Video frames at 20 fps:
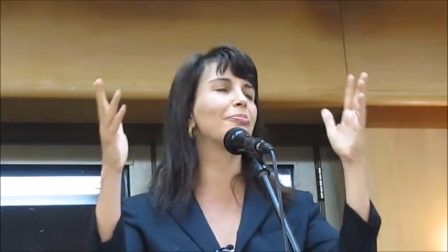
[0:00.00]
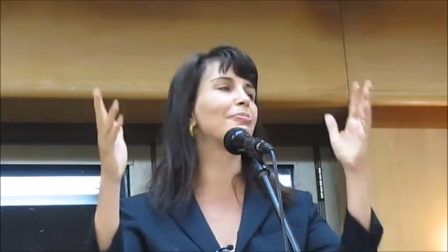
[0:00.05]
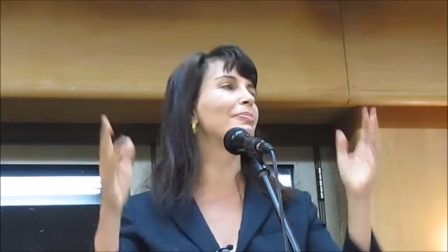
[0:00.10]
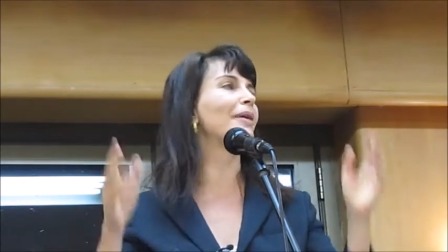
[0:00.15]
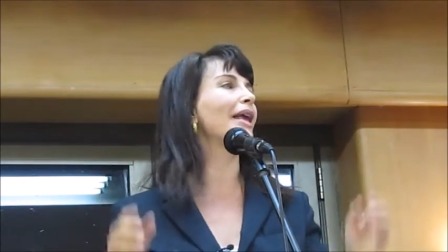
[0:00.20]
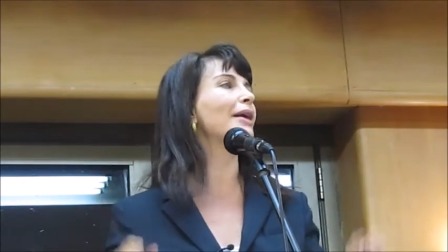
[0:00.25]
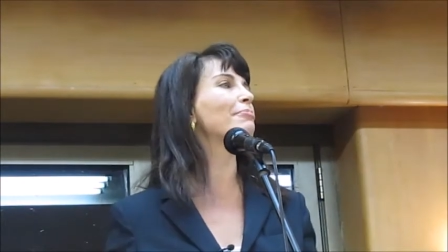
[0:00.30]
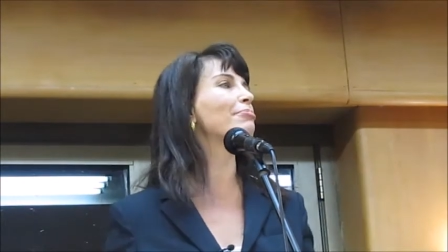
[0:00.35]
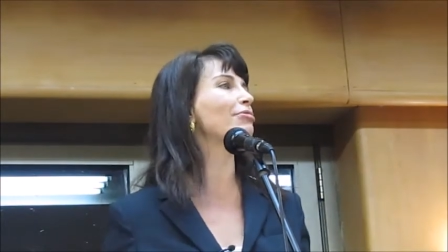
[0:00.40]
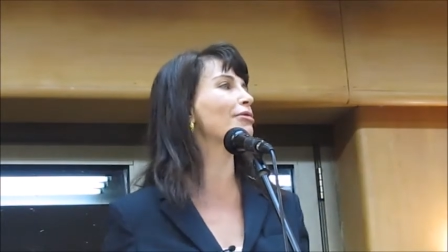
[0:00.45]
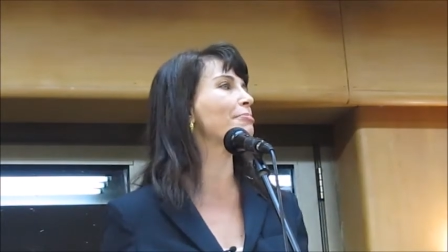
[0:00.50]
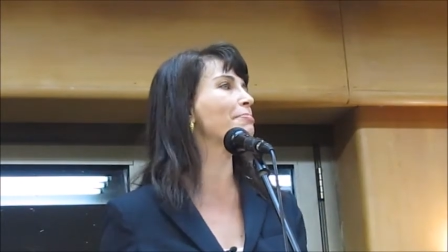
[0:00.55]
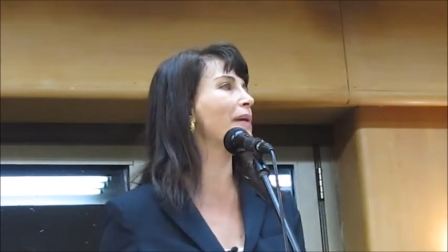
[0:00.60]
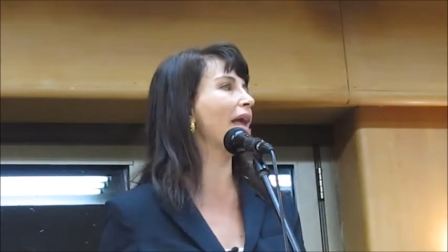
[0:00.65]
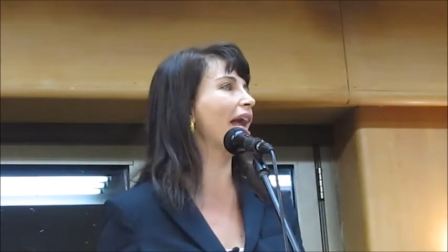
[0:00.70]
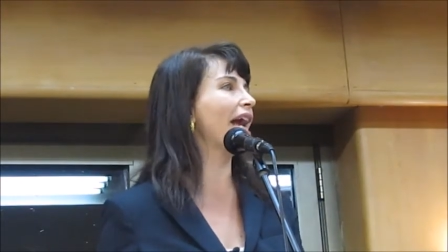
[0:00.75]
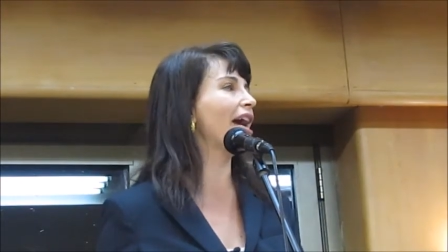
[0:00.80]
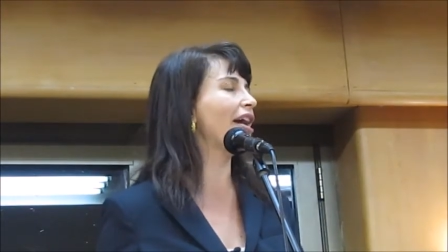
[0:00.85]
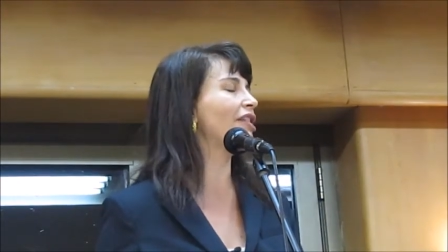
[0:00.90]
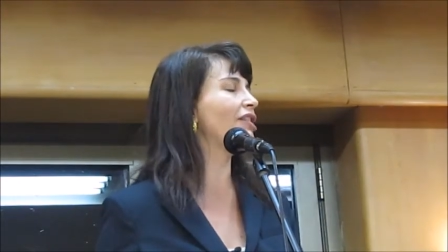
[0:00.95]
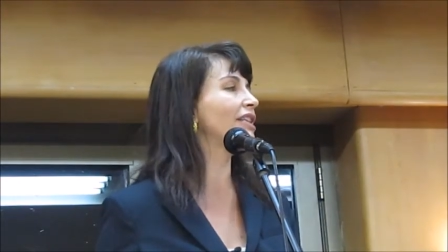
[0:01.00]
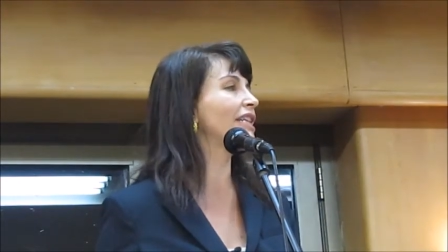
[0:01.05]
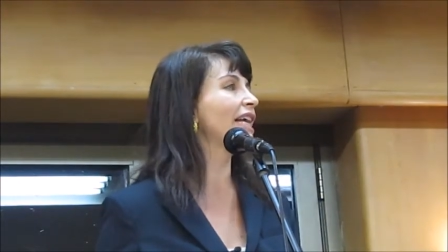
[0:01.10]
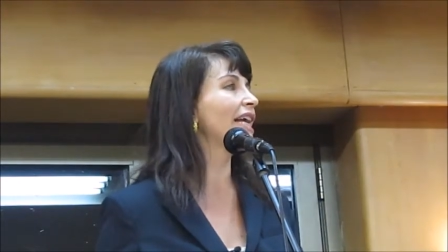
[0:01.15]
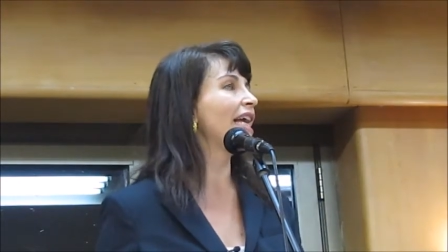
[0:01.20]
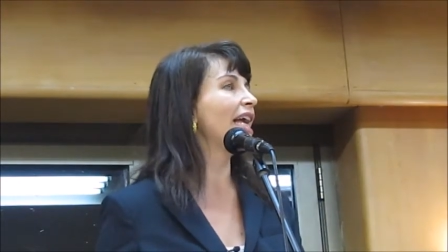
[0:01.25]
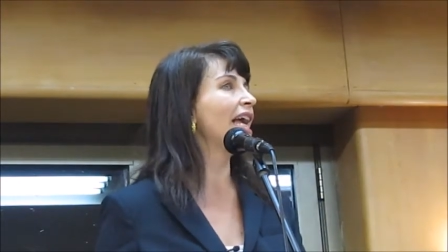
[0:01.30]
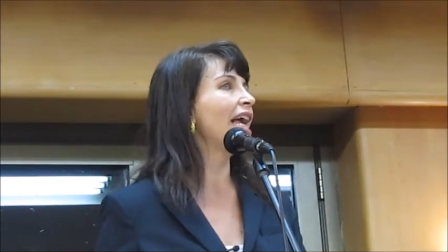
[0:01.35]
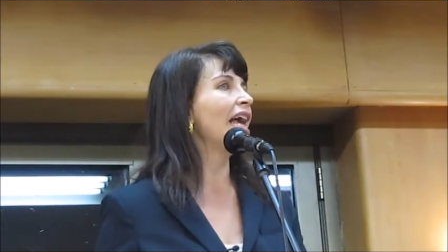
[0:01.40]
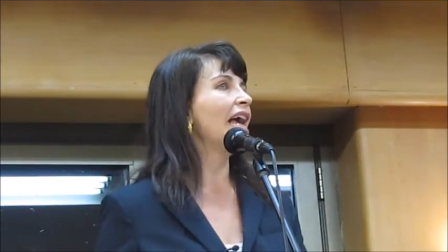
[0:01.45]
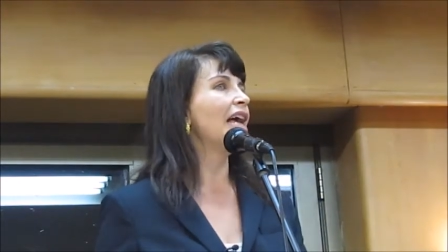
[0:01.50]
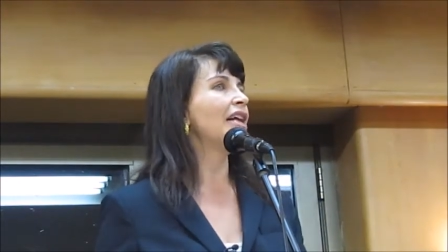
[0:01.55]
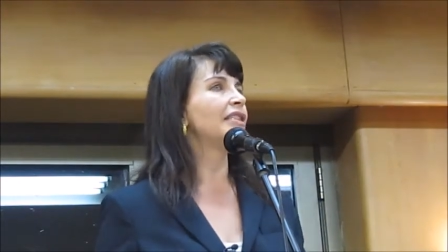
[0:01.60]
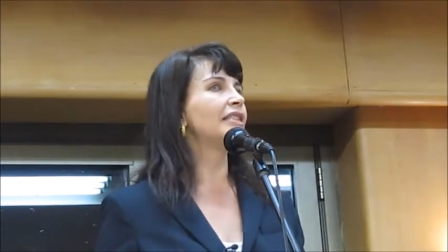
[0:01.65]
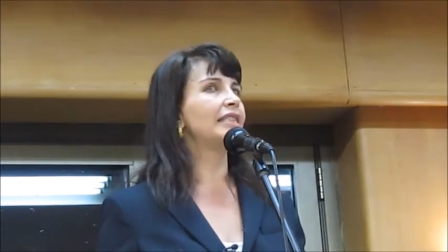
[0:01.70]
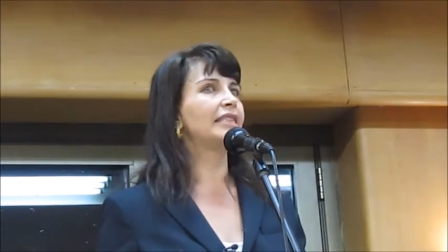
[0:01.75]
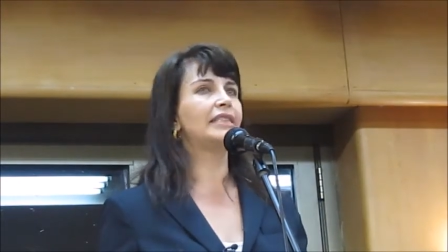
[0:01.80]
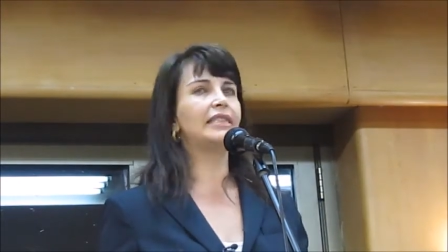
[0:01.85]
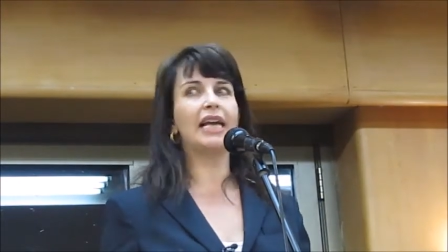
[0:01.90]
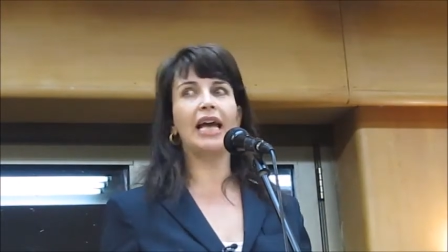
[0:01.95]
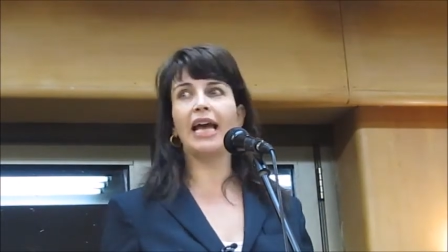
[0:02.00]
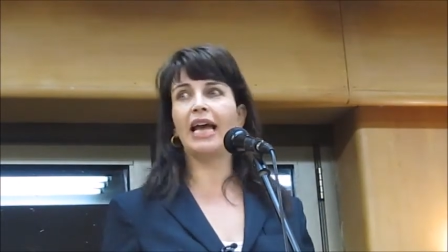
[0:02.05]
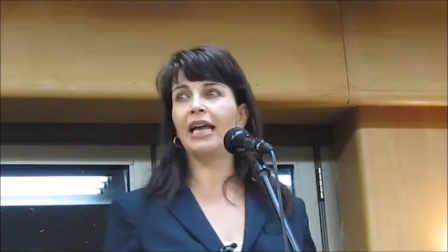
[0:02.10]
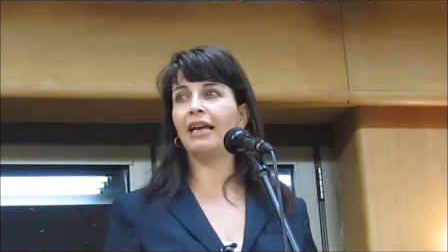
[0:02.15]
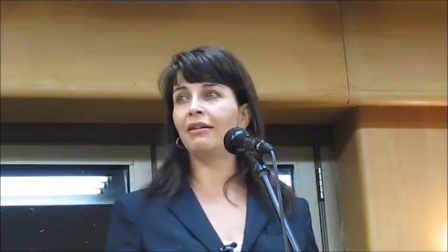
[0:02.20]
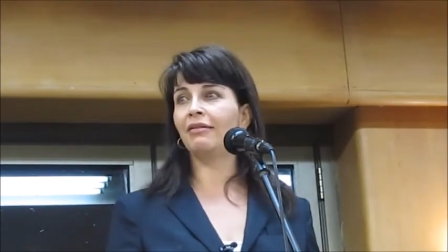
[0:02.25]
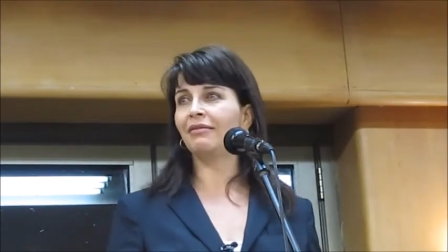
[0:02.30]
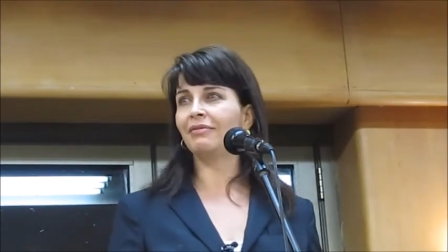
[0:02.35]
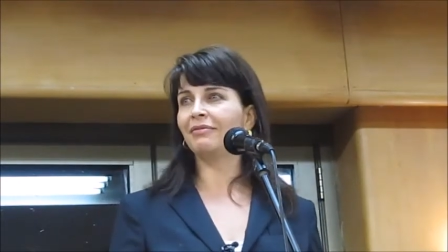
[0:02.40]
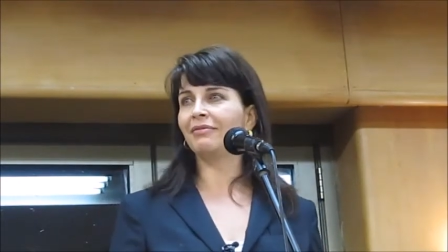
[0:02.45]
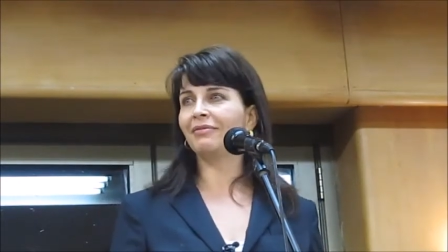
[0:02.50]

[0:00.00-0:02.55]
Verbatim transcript: being prepared to say